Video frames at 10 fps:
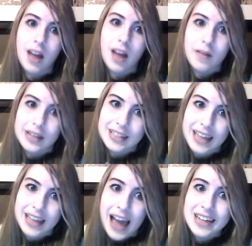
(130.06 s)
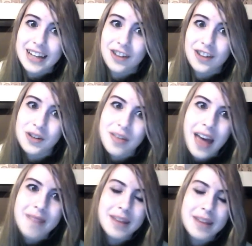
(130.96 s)
Obviously, I did not do
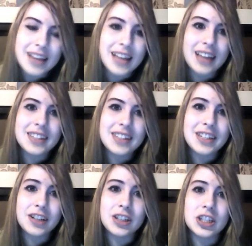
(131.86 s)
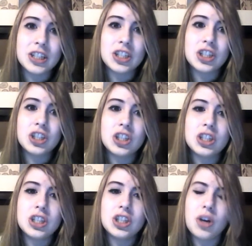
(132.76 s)
that because I still
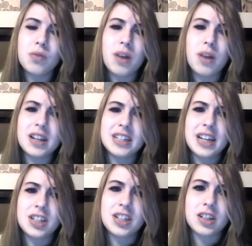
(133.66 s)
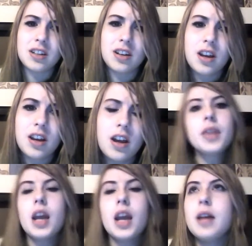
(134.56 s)
don't want a detention.
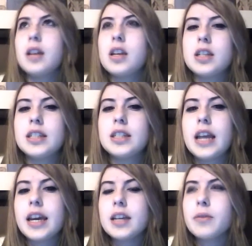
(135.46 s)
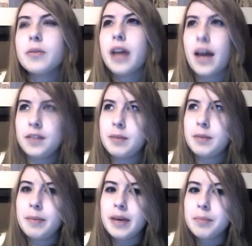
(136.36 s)
Second would have to be
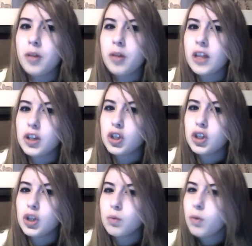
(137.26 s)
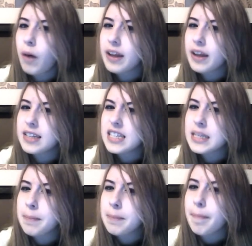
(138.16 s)
people that don't know how to
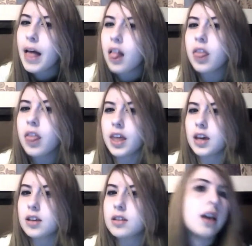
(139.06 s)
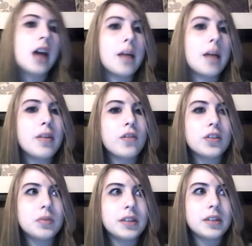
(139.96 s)
spell things. I'll be the
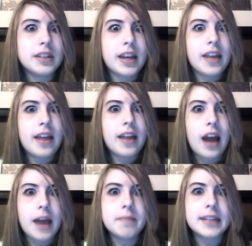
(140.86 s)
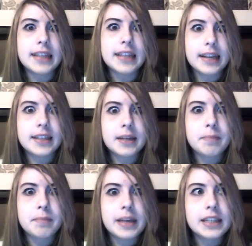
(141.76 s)
first one to say that I'm dyslexic,
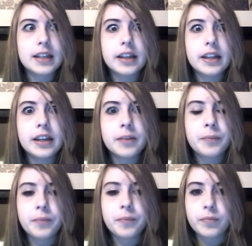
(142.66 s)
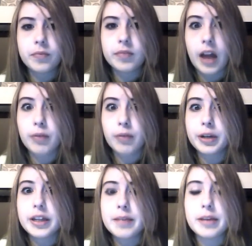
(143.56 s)
basically. Not
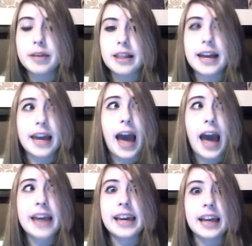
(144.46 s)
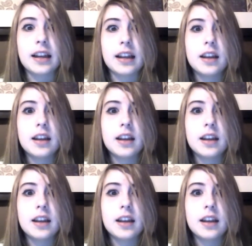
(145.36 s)
really, but like I can't.